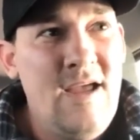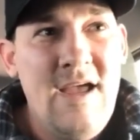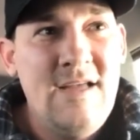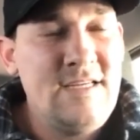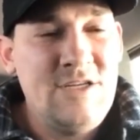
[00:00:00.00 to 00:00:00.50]

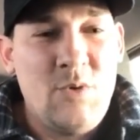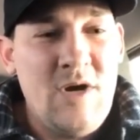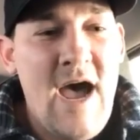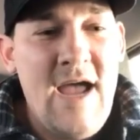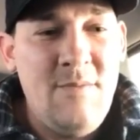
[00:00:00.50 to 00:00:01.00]
since we're
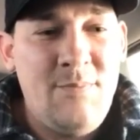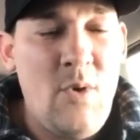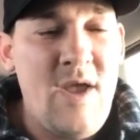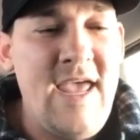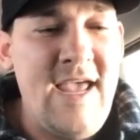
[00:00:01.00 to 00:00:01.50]
not
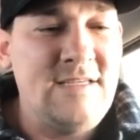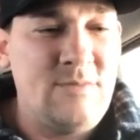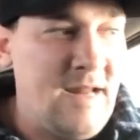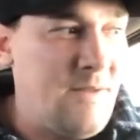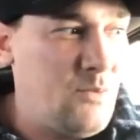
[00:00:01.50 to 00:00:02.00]
employees,
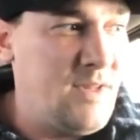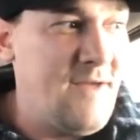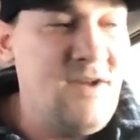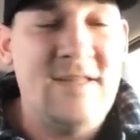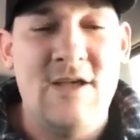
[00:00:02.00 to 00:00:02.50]
with
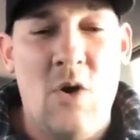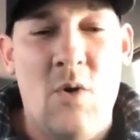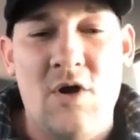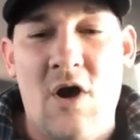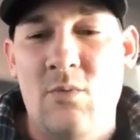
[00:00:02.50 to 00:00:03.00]
everything
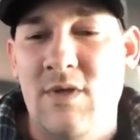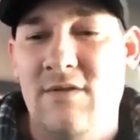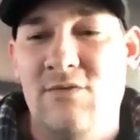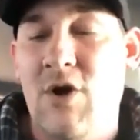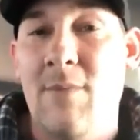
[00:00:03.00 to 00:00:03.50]
going on with
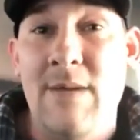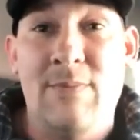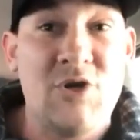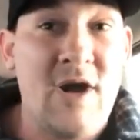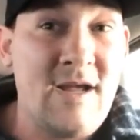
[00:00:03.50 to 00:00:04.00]
people
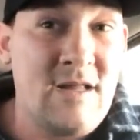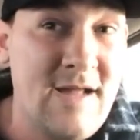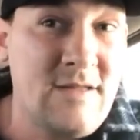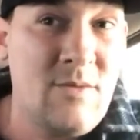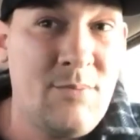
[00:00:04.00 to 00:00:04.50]
trying to
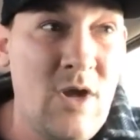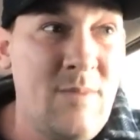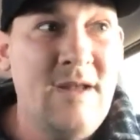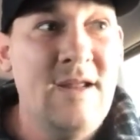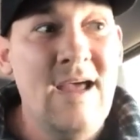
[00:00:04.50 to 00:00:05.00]
collect
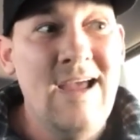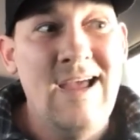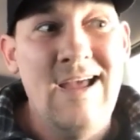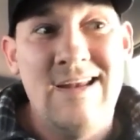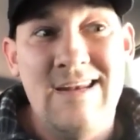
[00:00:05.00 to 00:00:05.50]
unemployment,
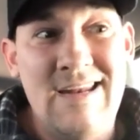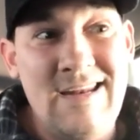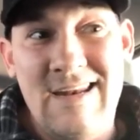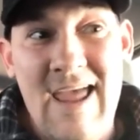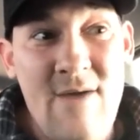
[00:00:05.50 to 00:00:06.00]

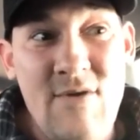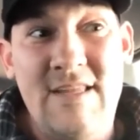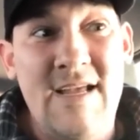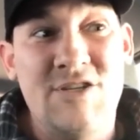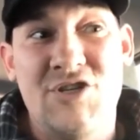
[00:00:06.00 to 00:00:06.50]

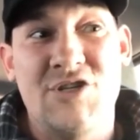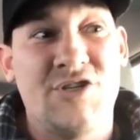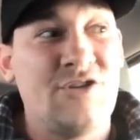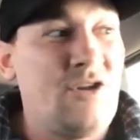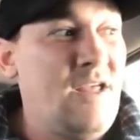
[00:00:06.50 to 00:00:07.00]
everything's
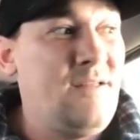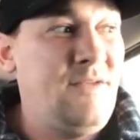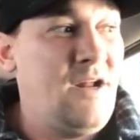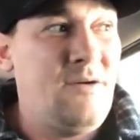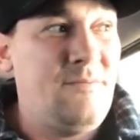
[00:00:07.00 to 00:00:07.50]
just,
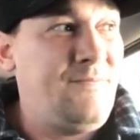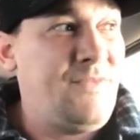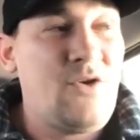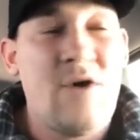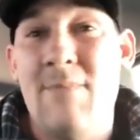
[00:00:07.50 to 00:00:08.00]
you know, the
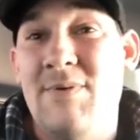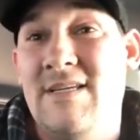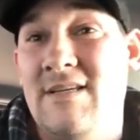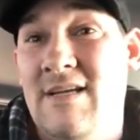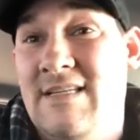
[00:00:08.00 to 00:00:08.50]
crap
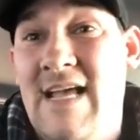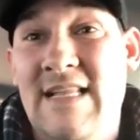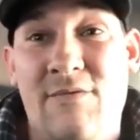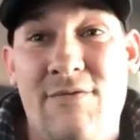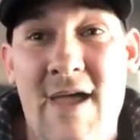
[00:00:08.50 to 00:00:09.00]
is, it's hit
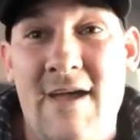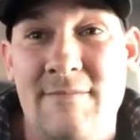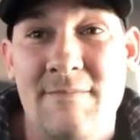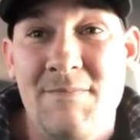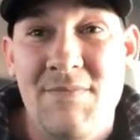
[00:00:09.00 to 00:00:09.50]
the fan.
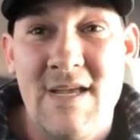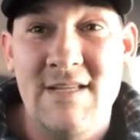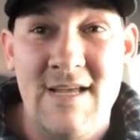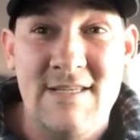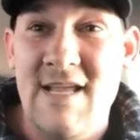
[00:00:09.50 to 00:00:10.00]

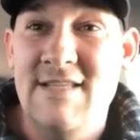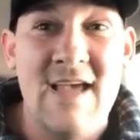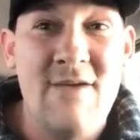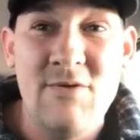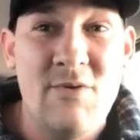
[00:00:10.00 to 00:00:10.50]
It's
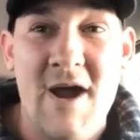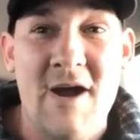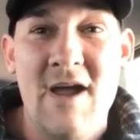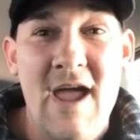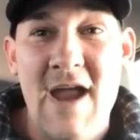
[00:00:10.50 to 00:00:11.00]

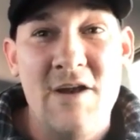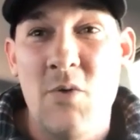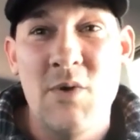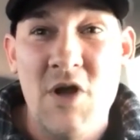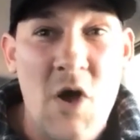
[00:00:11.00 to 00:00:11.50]
everywhere and no
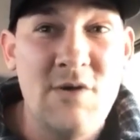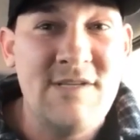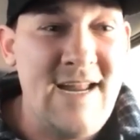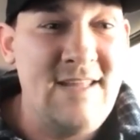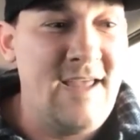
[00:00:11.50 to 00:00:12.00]
one knows
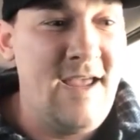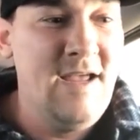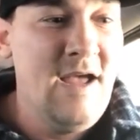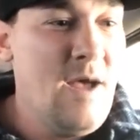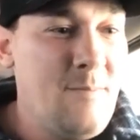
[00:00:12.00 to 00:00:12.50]
anything.
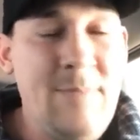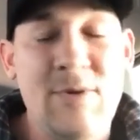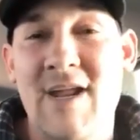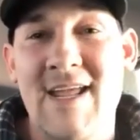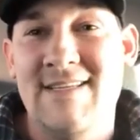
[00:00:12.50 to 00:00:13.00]
People are
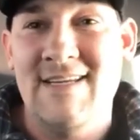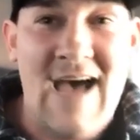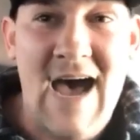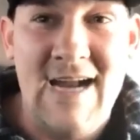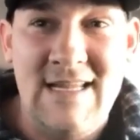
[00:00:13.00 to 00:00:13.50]
getting
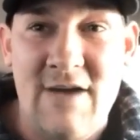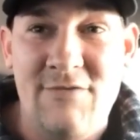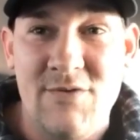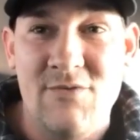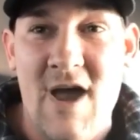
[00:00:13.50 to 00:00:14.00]
denied
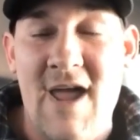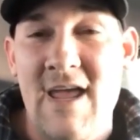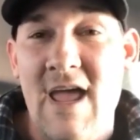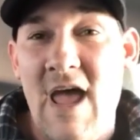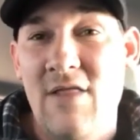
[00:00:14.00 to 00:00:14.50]
left and right
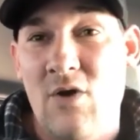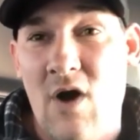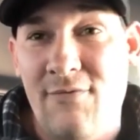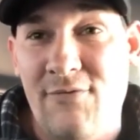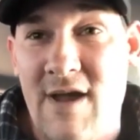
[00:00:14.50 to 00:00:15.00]
and they're
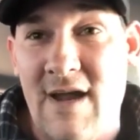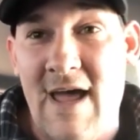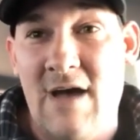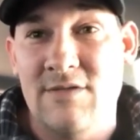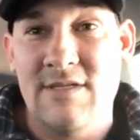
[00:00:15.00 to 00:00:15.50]
all freaking
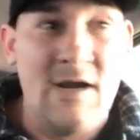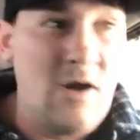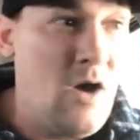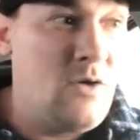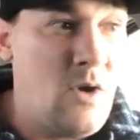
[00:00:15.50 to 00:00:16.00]
out saying,
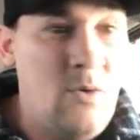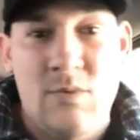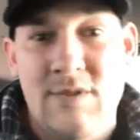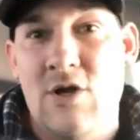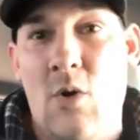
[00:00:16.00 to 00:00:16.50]
oh,
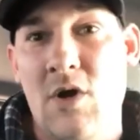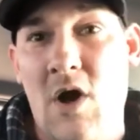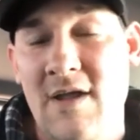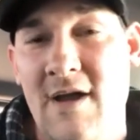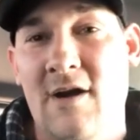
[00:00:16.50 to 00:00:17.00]
what's going
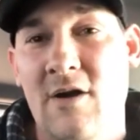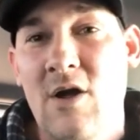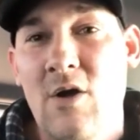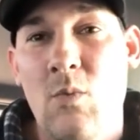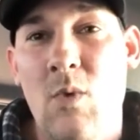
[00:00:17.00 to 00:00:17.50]
on here?
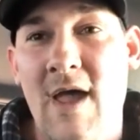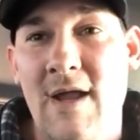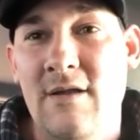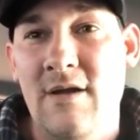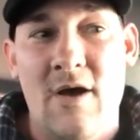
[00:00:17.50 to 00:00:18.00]

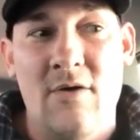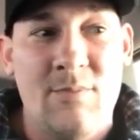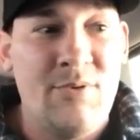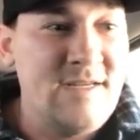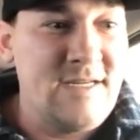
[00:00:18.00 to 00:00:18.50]
When, you know, the
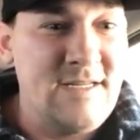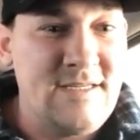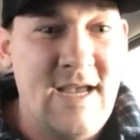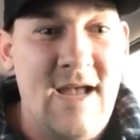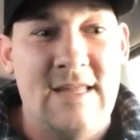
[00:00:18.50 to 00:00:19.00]
president
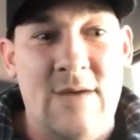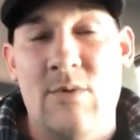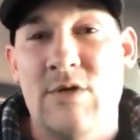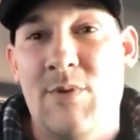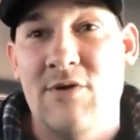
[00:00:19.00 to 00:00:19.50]
said that we
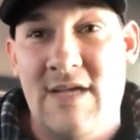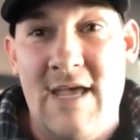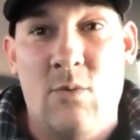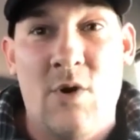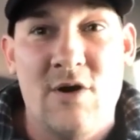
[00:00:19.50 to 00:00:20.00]
were supposed to,
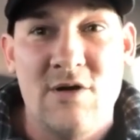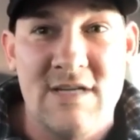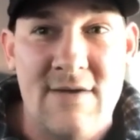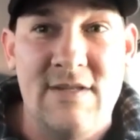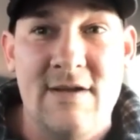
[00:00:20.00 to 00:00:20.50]
gig workers
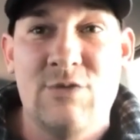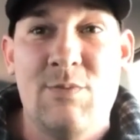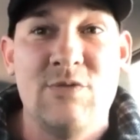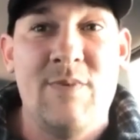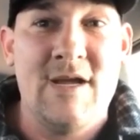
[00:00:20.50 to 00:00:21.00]
and everything are
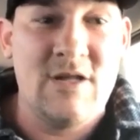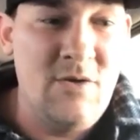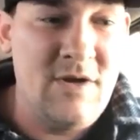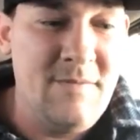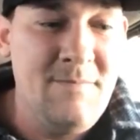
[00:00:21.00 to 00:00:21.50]
supposed to be
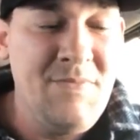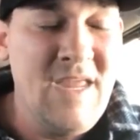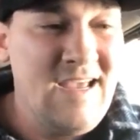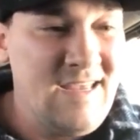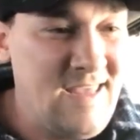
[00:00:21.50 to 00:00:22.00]
included,
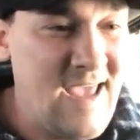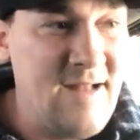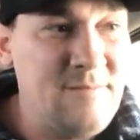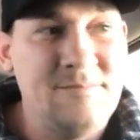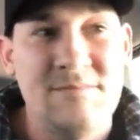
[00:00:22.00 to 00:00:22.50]

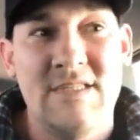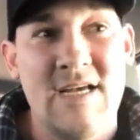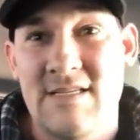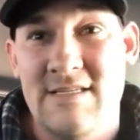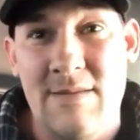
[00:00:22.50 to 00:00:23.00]
yet it
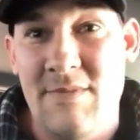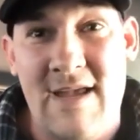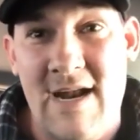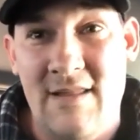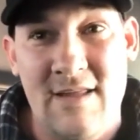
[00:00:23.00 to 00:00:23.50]
doesn't seem like
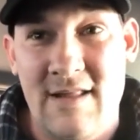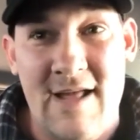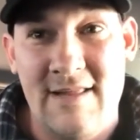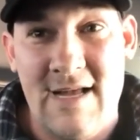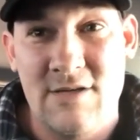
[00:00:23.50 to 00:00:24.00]
anything
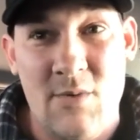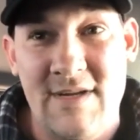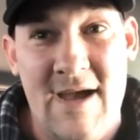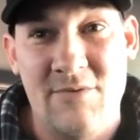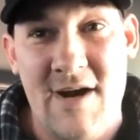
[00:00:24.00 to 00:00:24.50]
like that's going
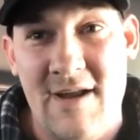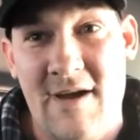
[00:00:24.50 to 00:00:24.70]
down right now.